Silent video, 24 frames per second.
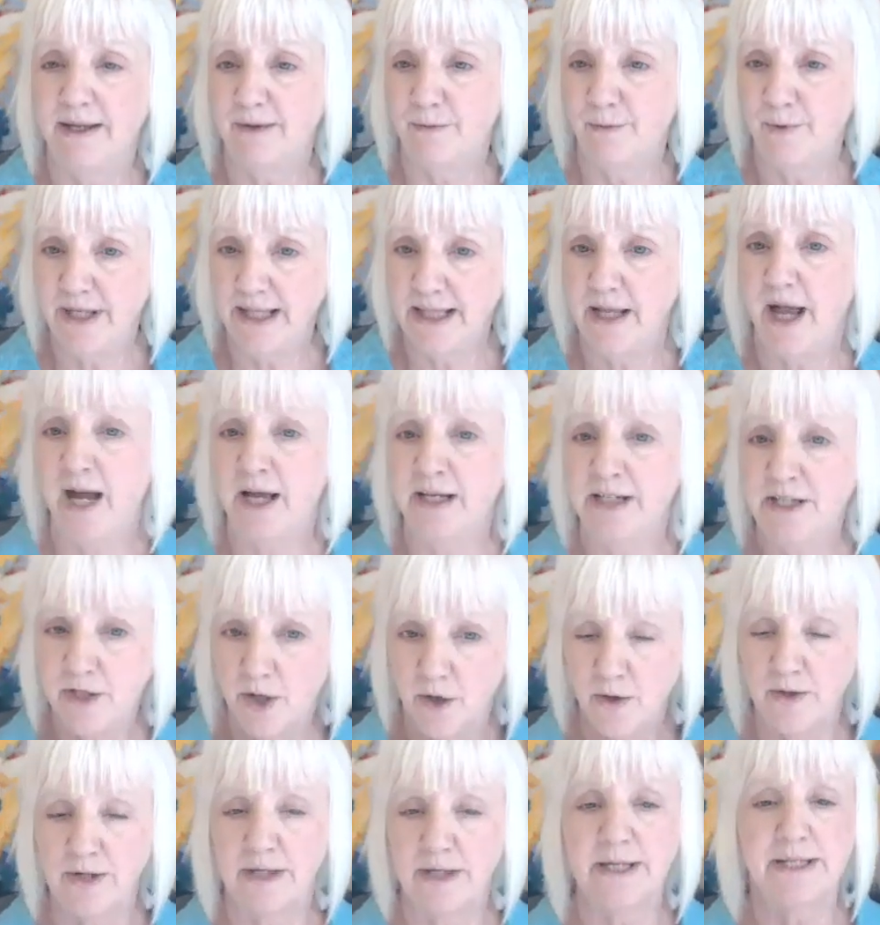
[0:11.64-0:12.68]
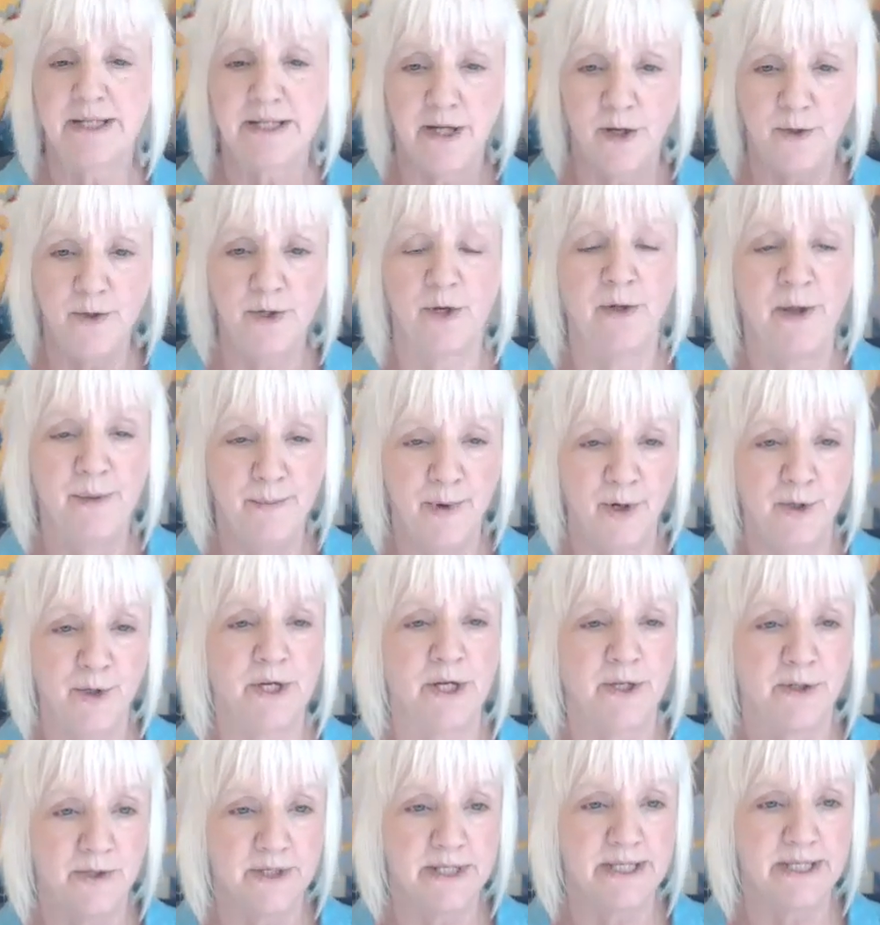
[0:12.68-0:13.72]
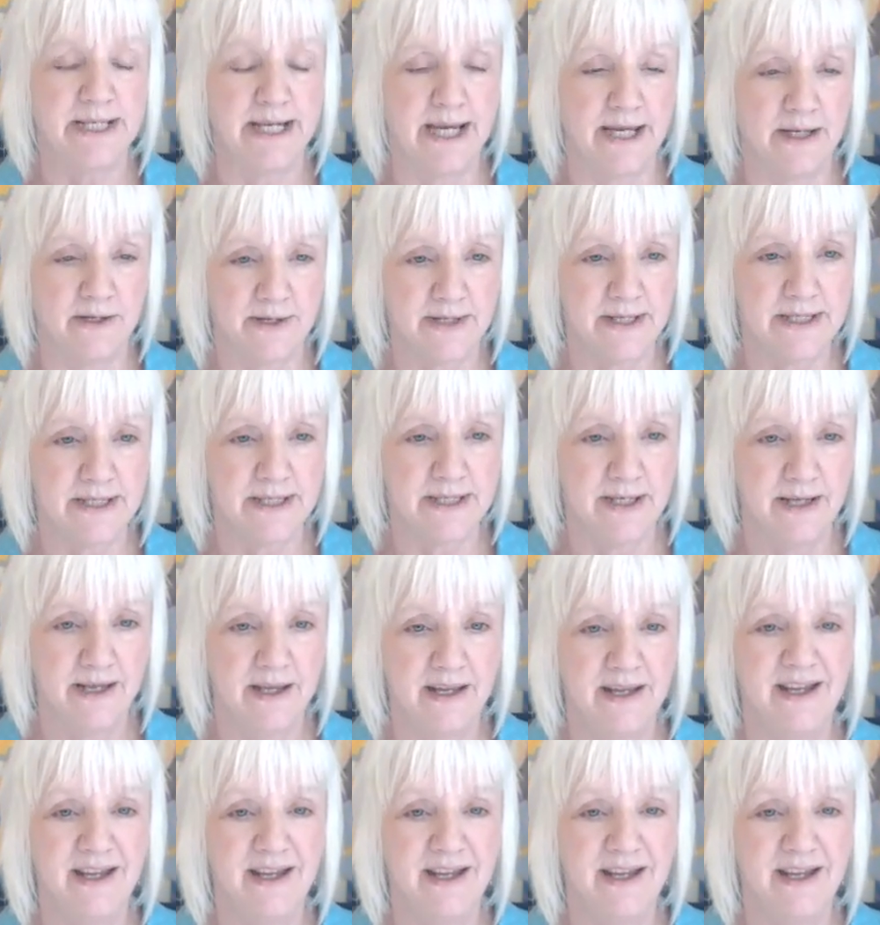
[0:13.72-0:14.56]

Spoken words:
with adult social emotional skills.